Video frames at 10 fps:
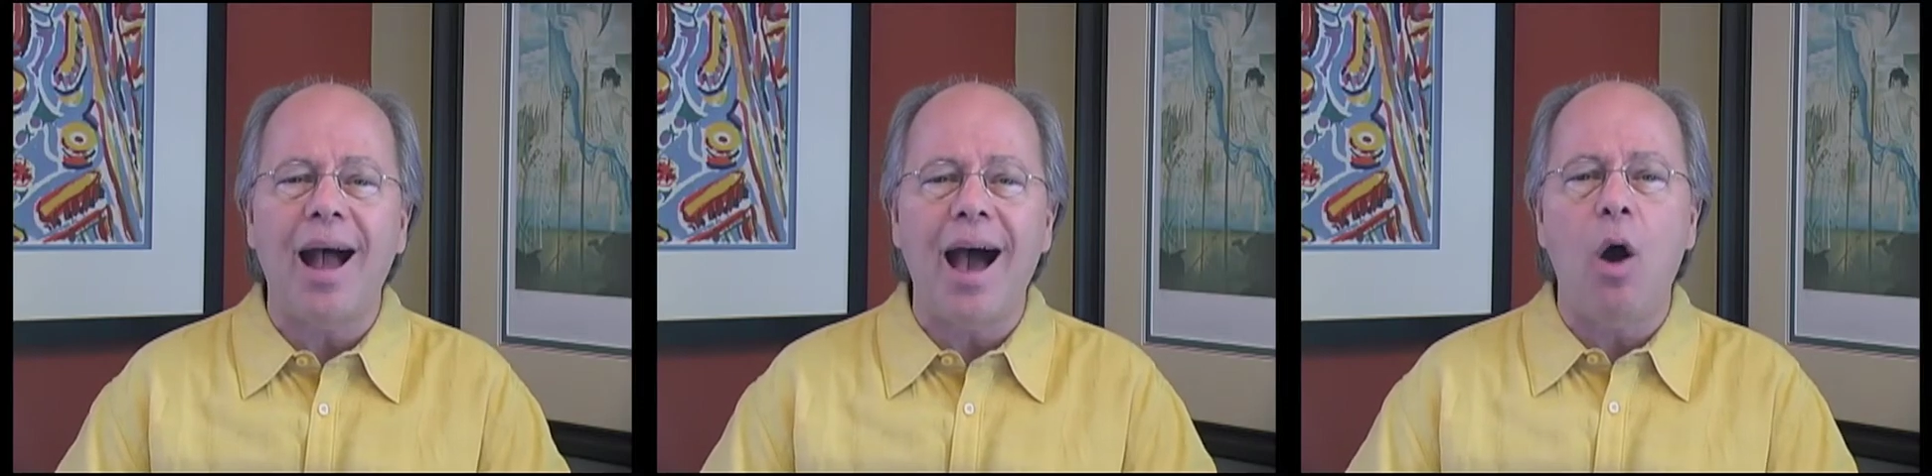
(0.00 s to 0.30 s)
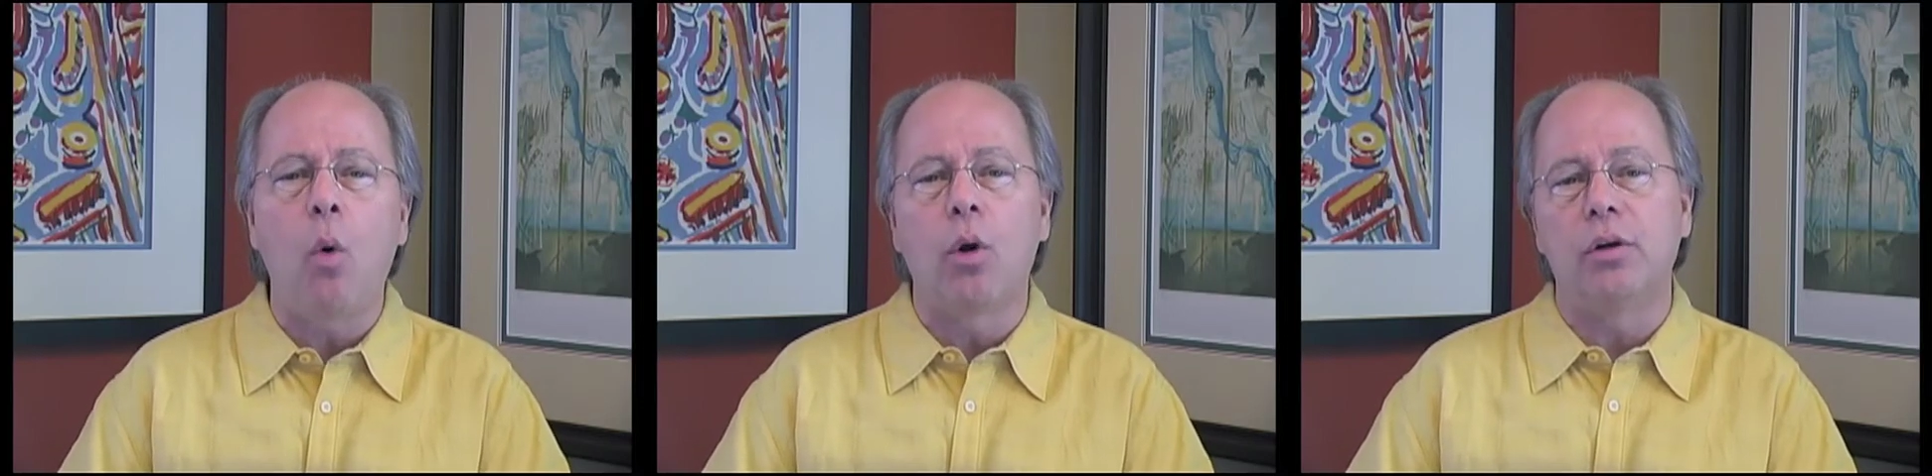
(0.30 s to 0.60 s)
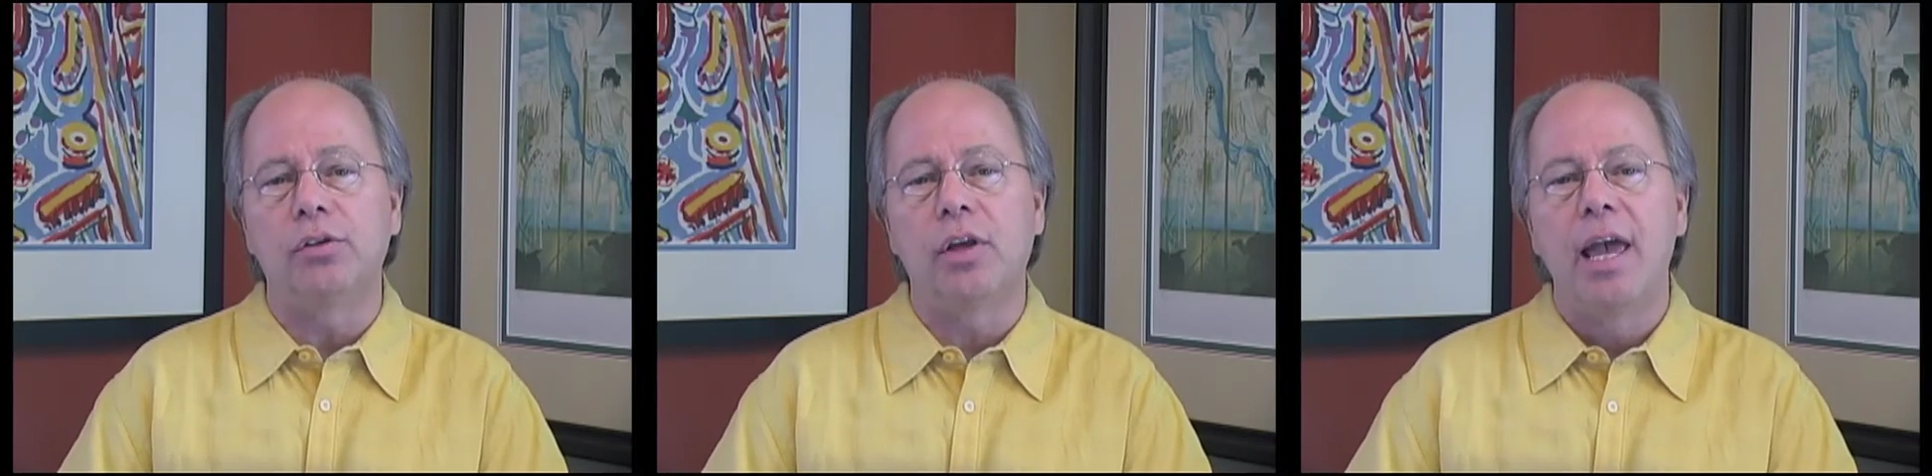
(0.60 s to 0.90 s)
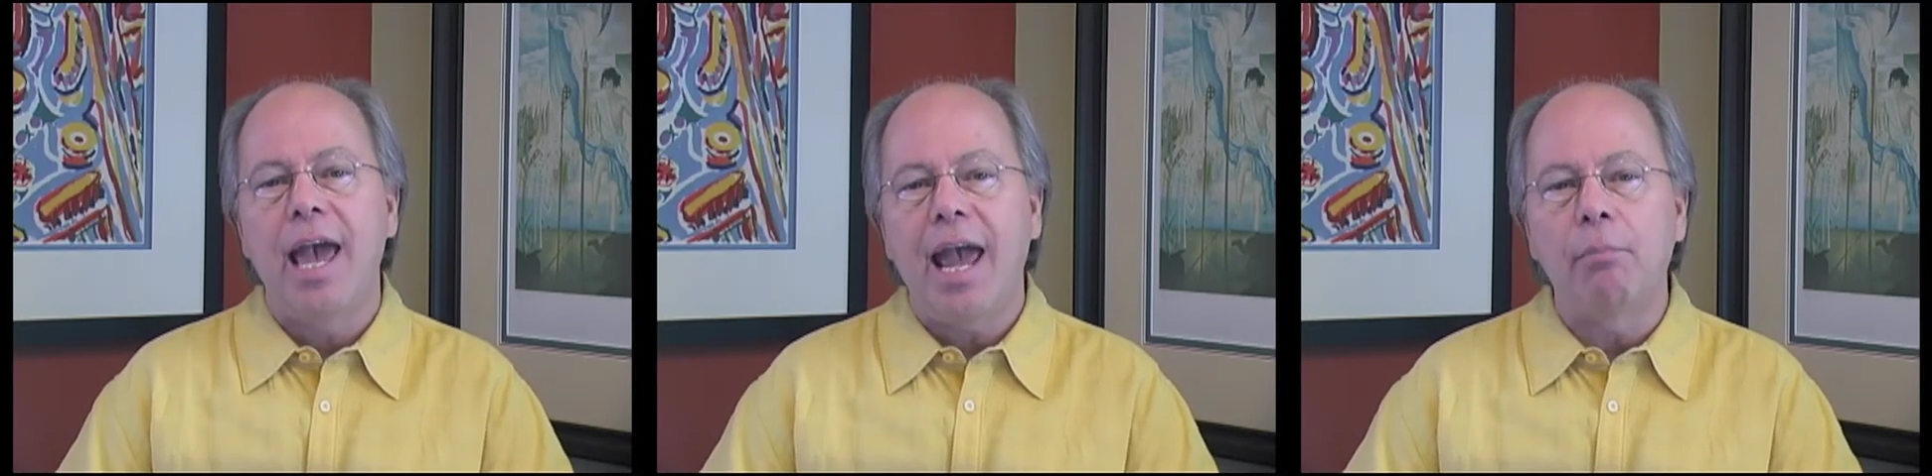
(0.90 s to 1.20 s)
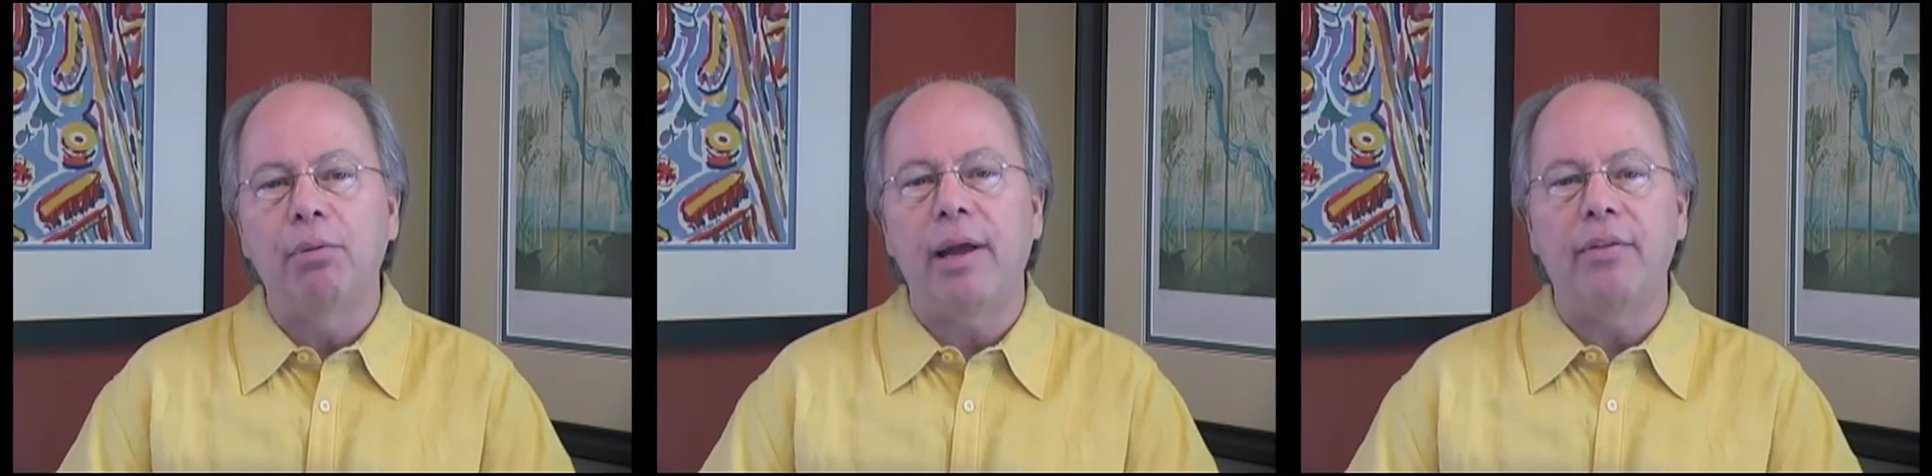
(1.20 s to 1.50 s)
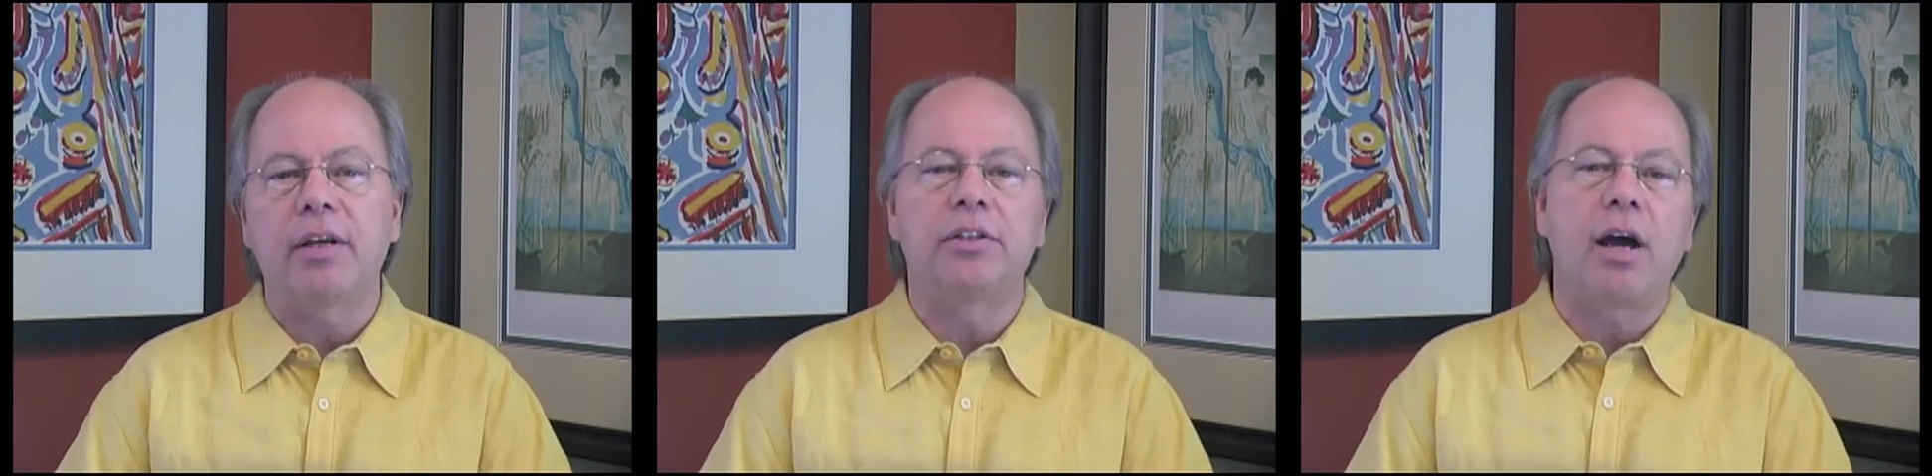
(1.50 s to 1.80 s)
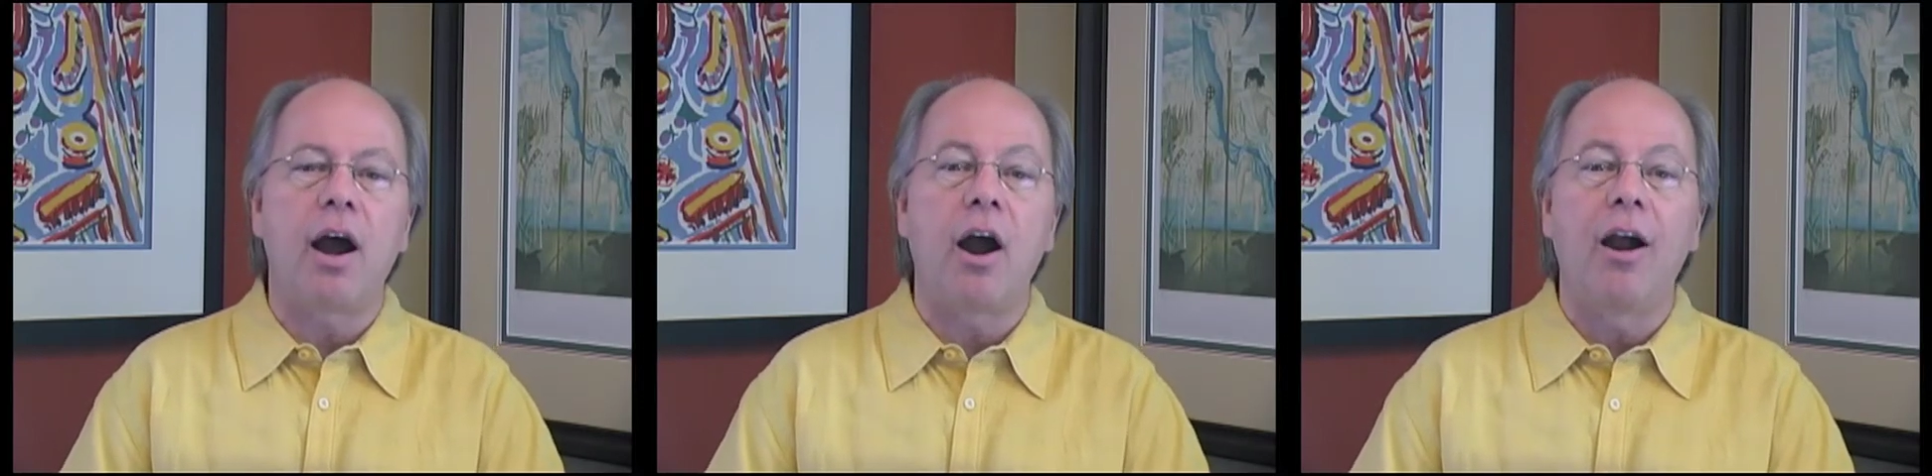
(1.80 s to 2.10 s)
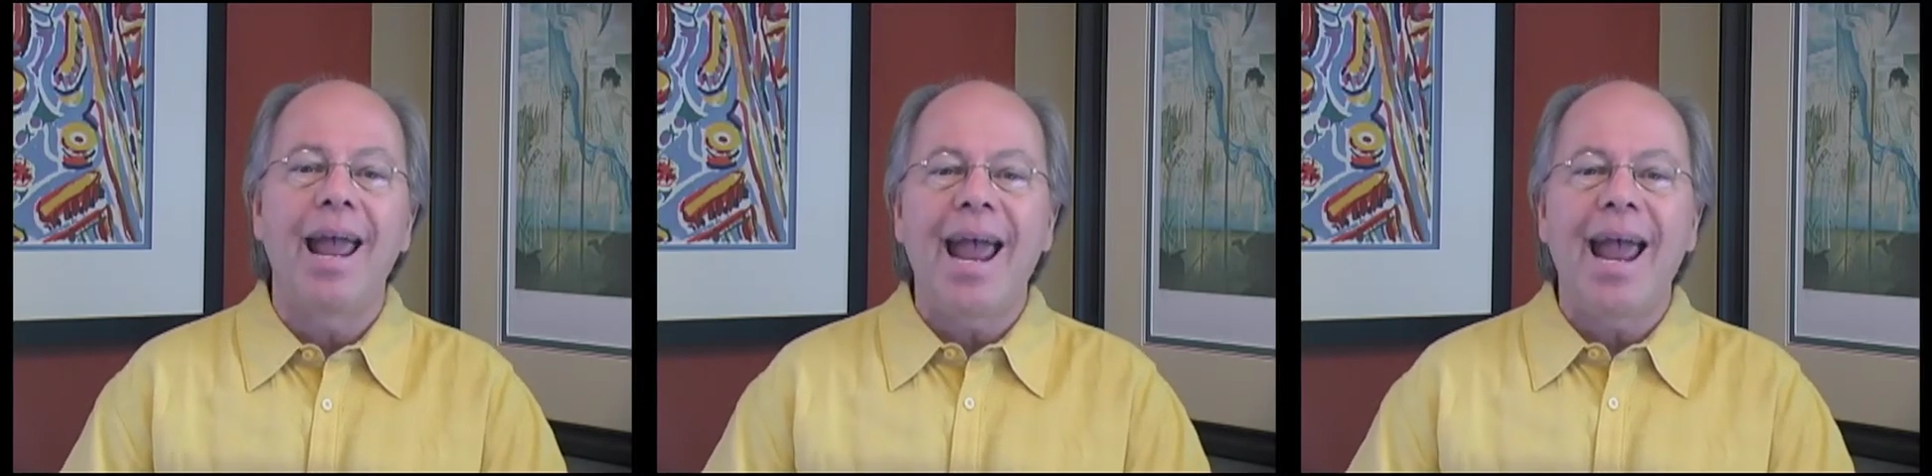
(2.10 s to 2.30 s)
hours and play the guitar.